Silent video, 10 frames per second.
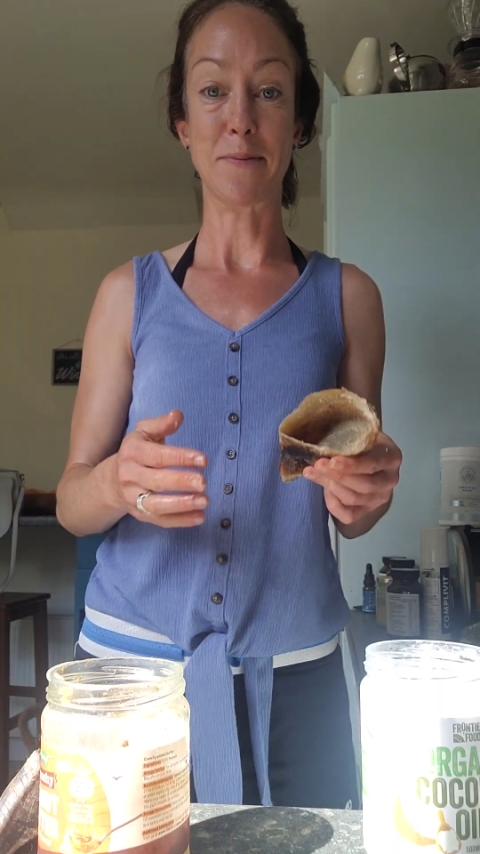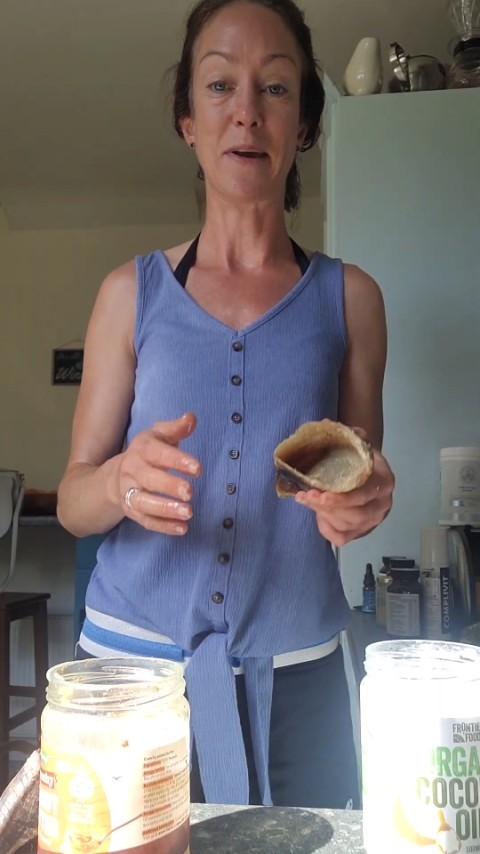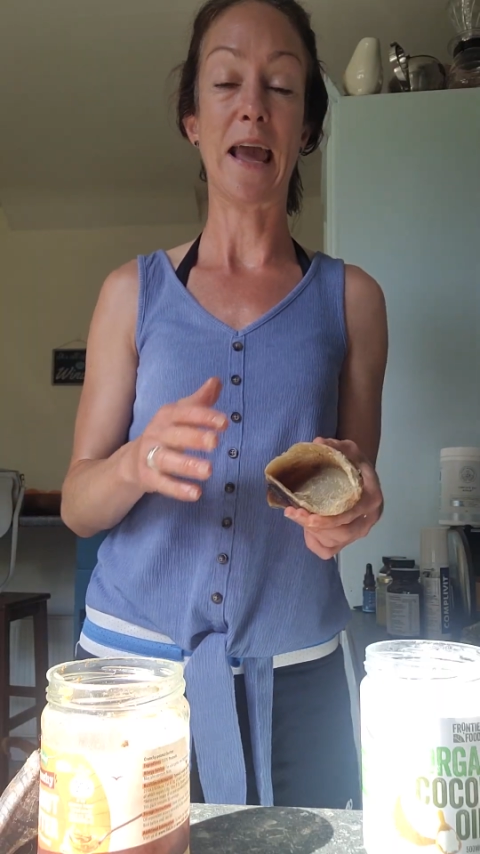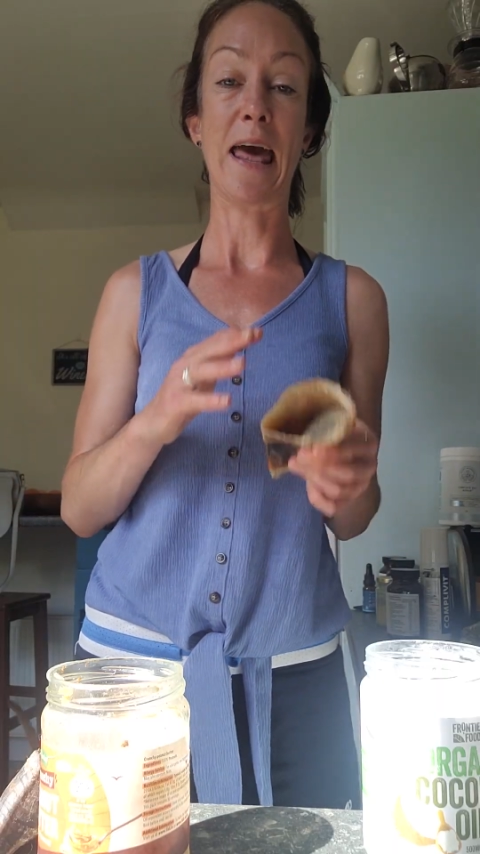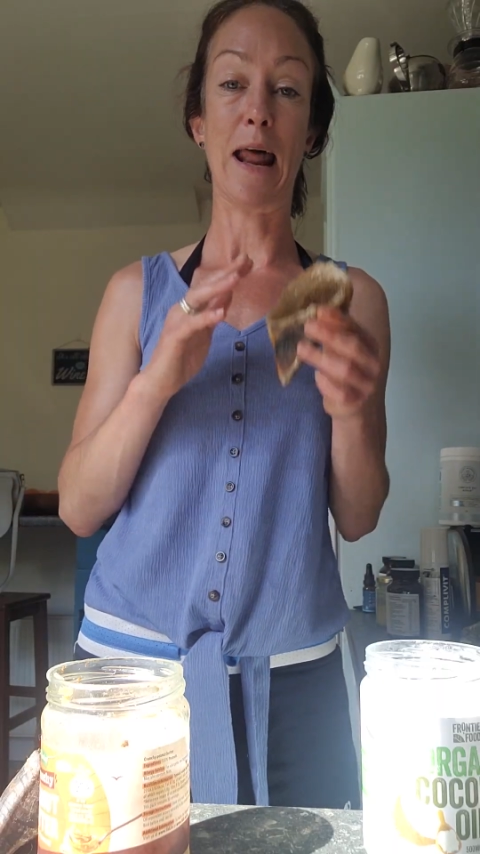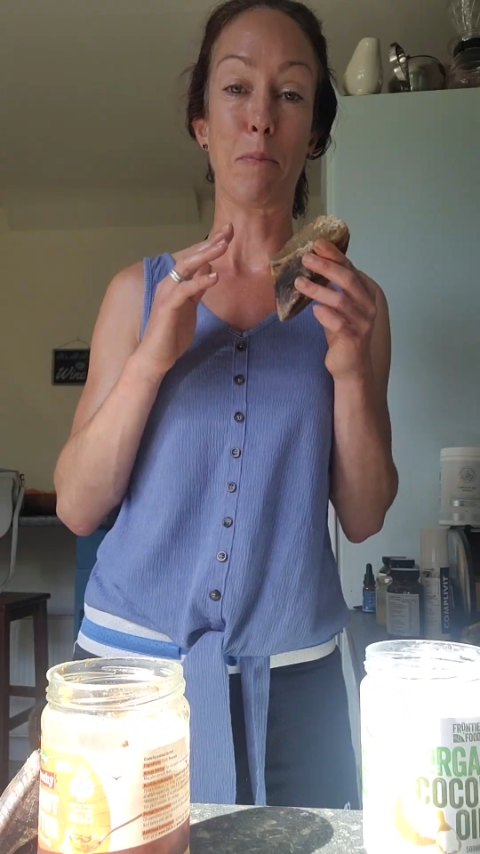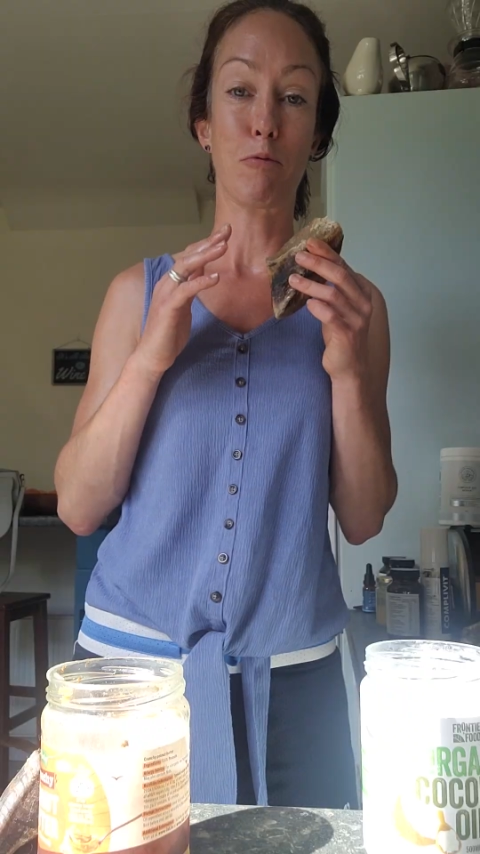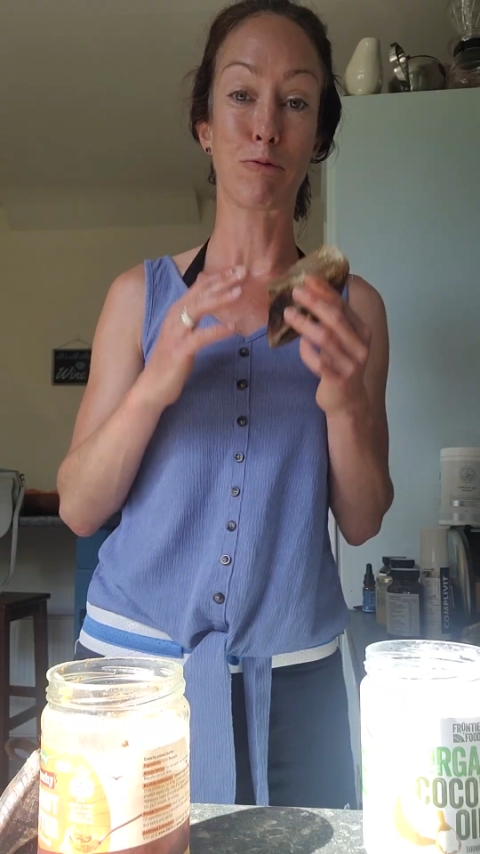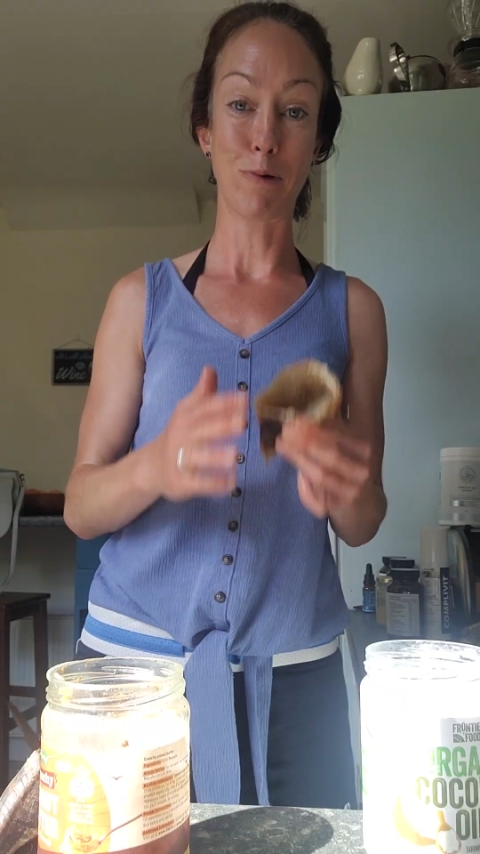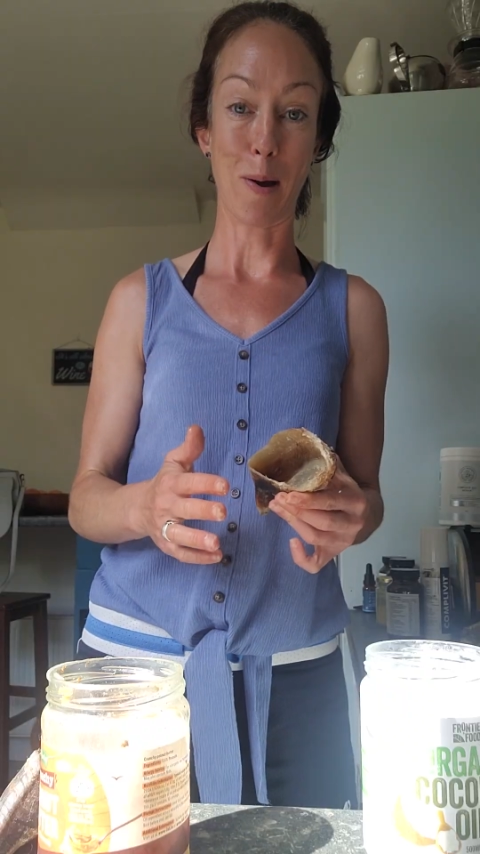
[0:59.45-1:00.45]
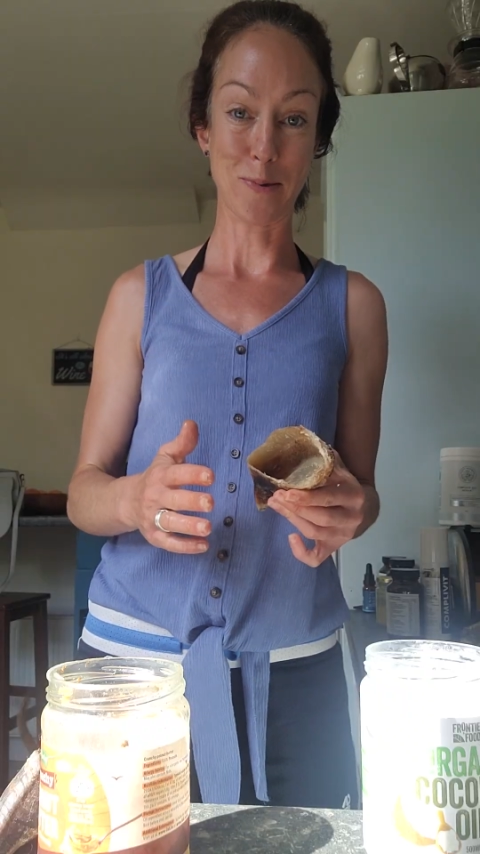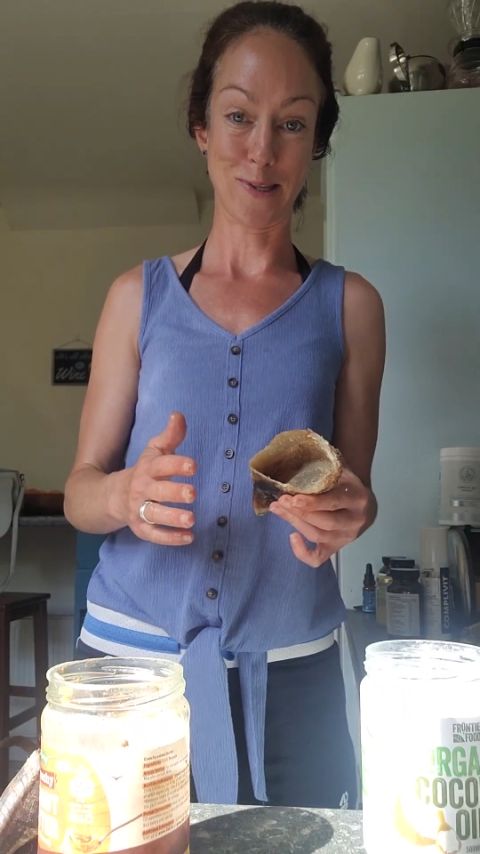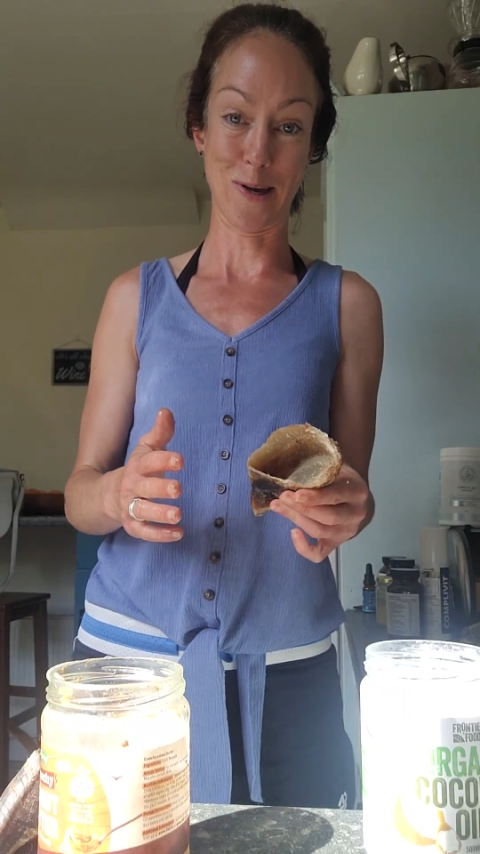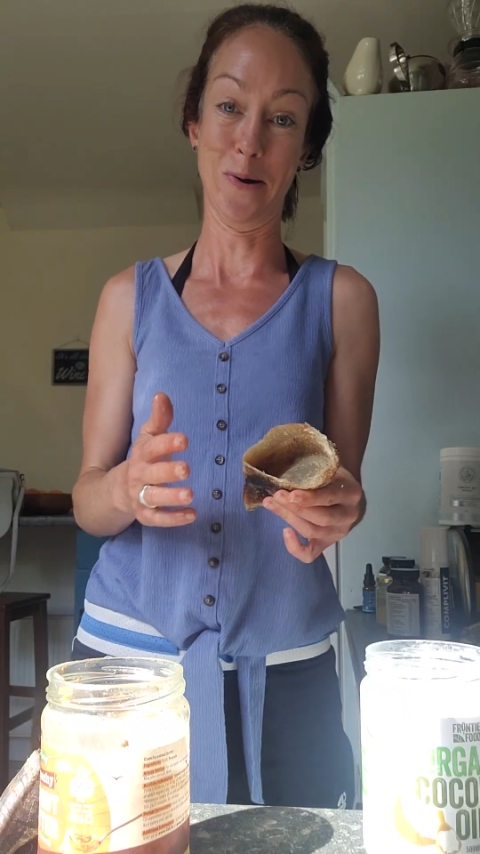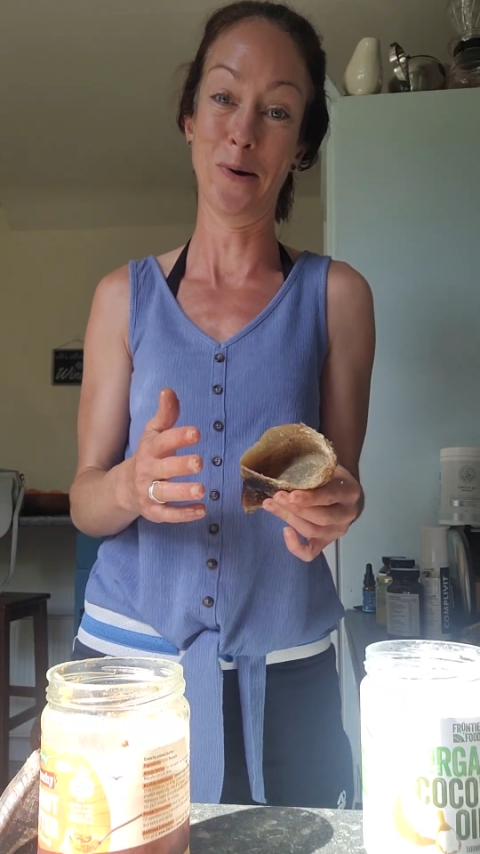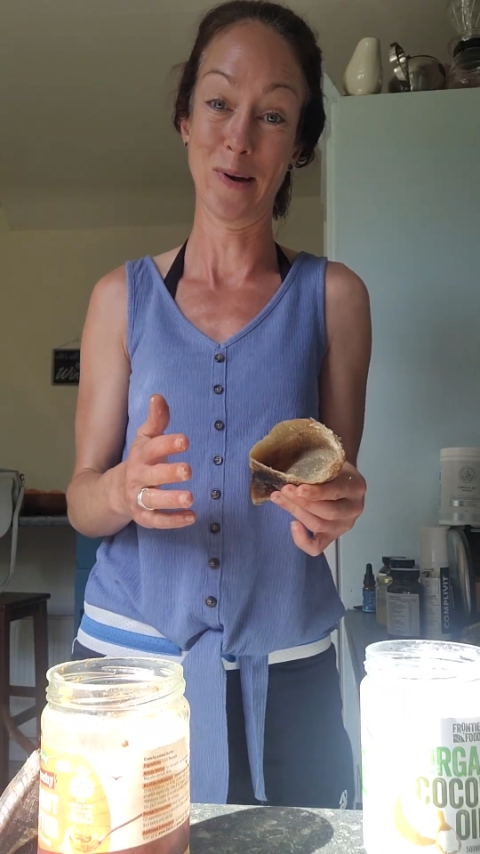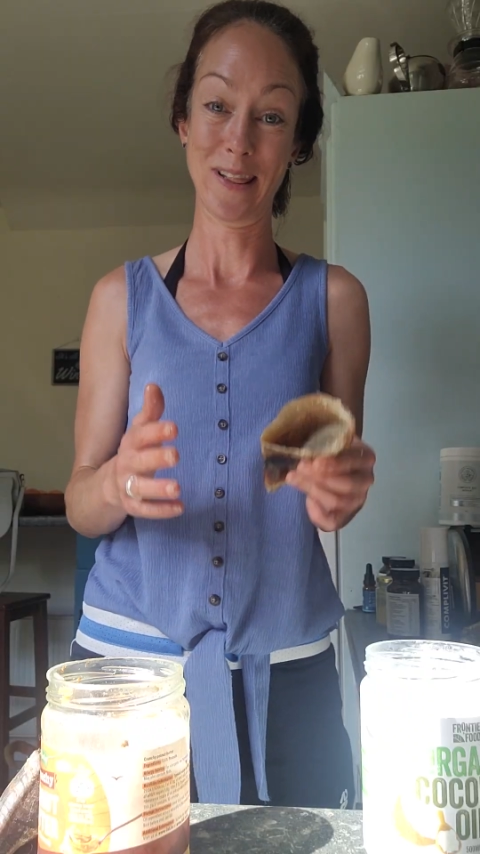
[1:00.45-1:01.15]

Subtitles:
them again, I promise you